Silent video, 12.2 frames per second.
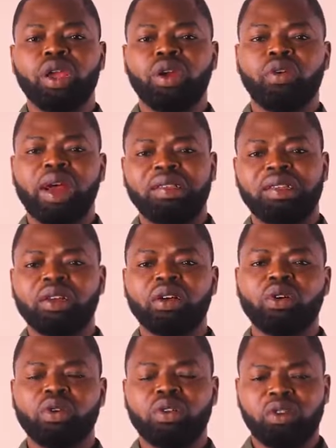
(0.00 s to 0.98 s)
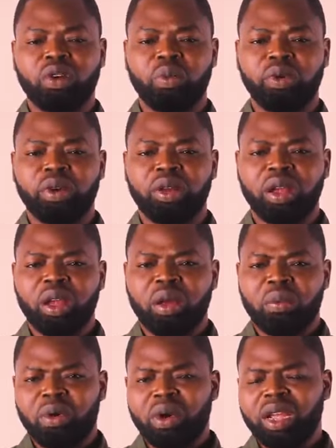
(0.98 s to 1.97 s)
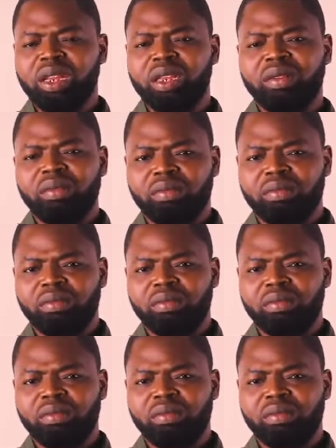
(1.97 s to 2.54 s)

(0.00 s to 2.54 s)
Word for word: in writing a good summary? Going,